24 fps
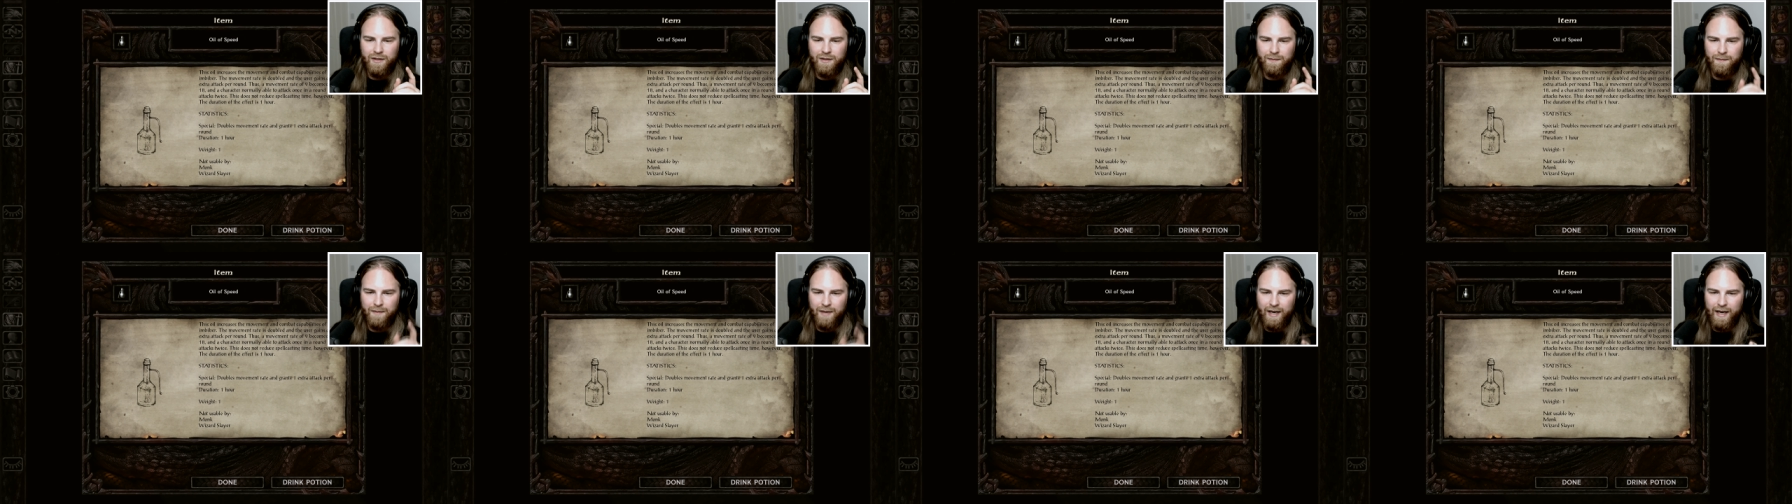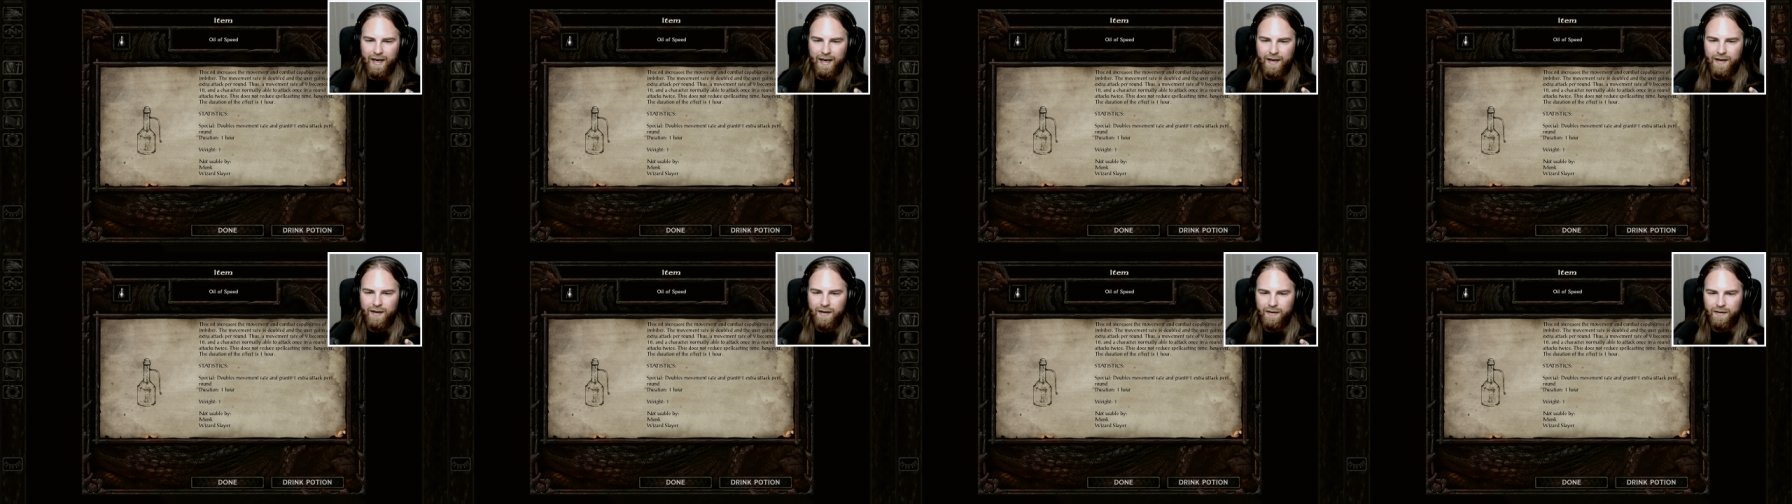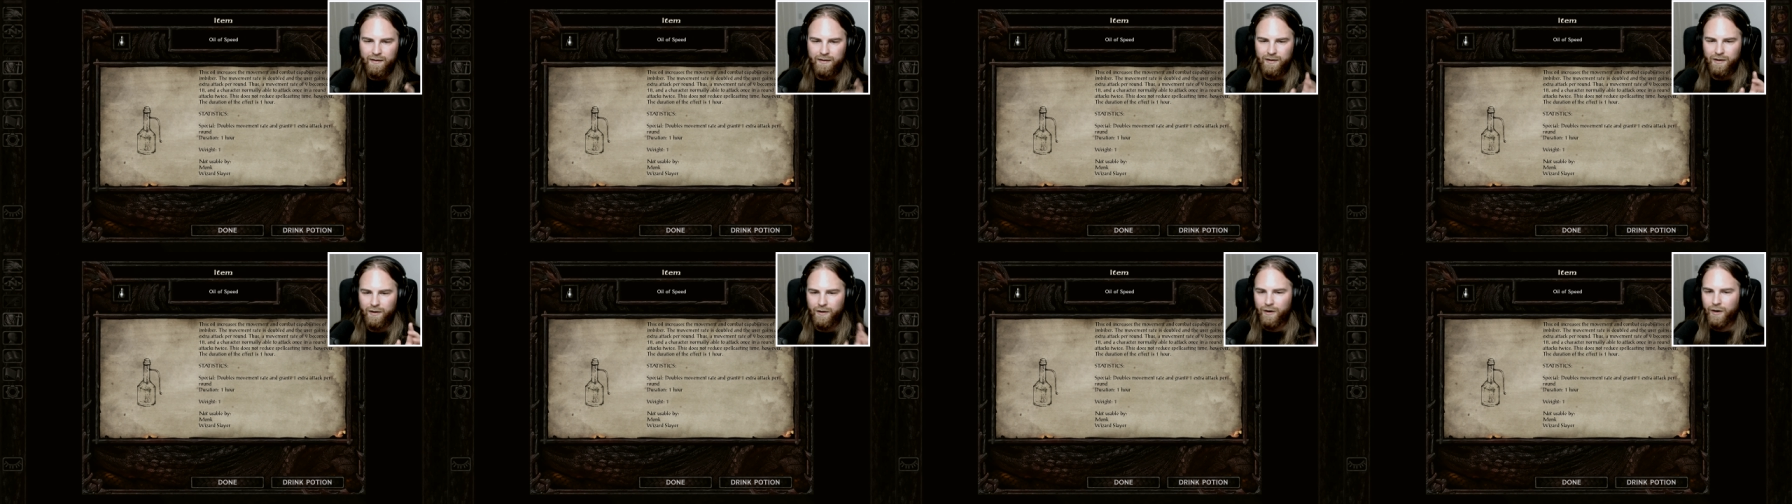of speed,
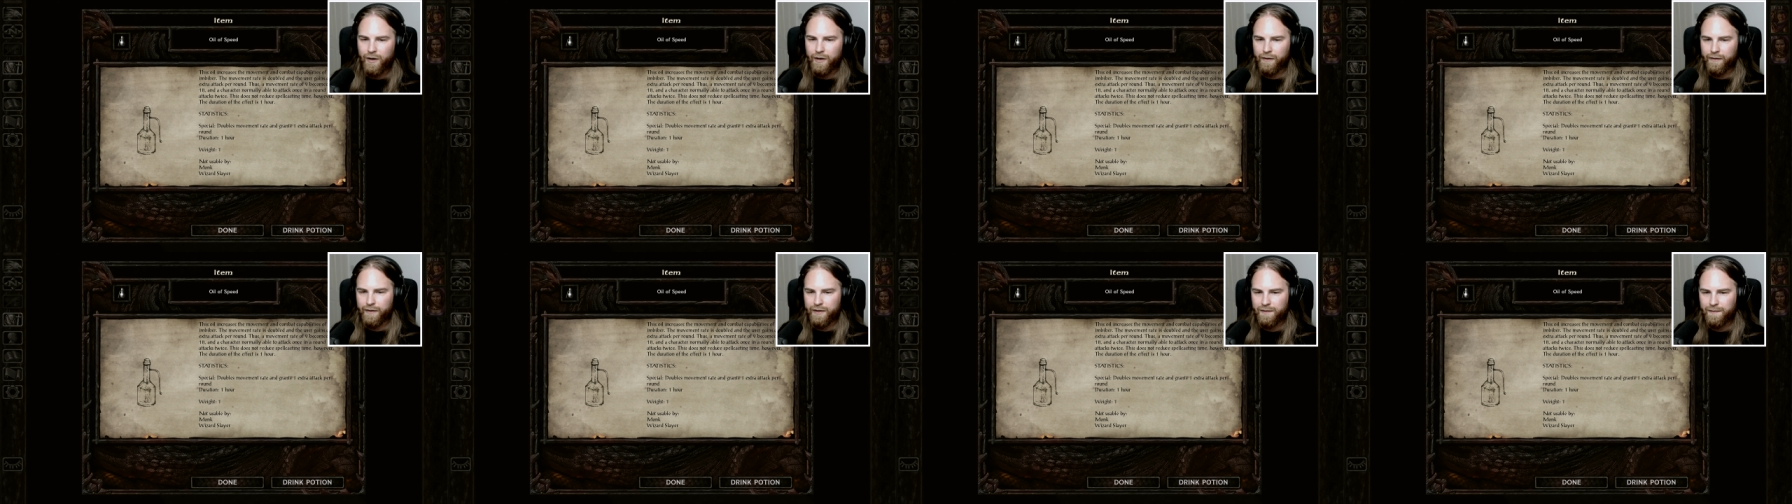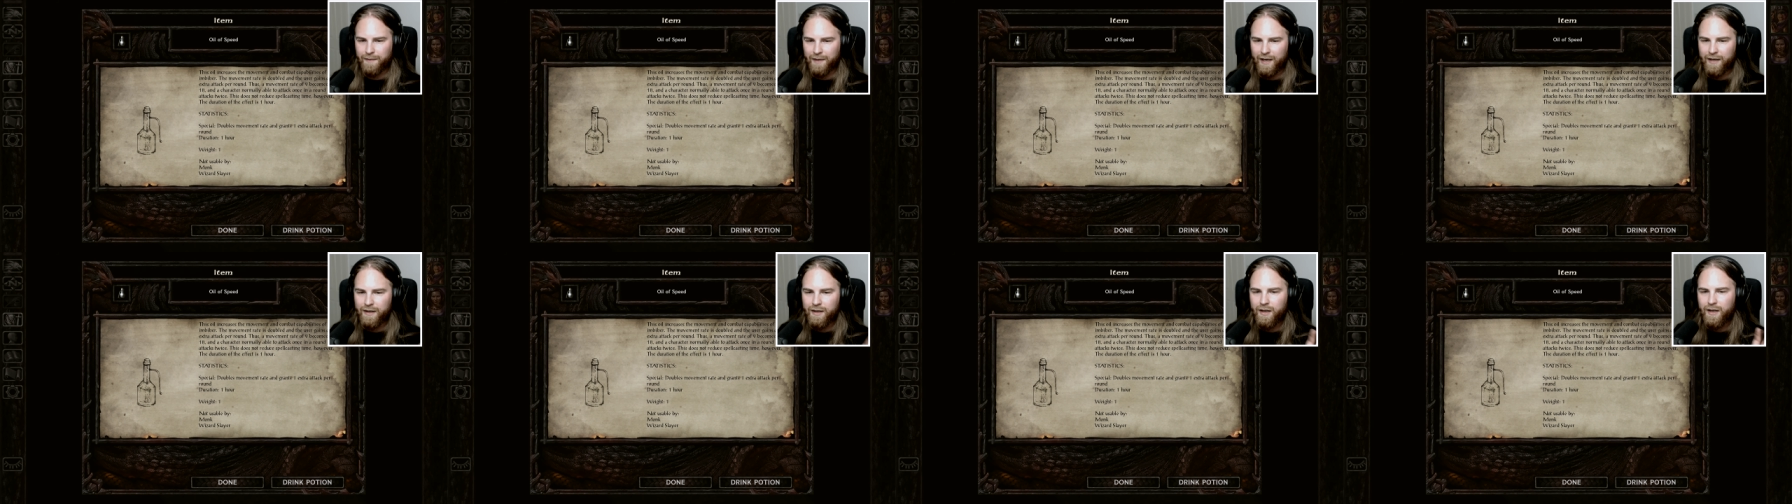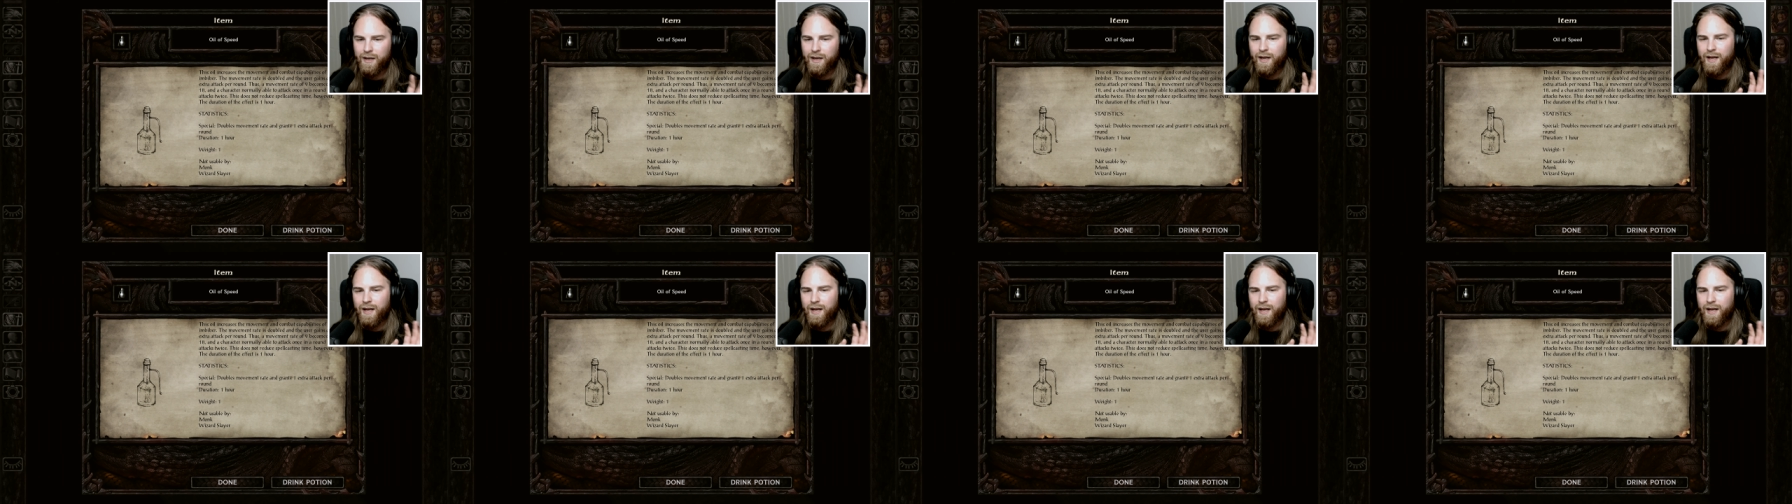or oil of speed,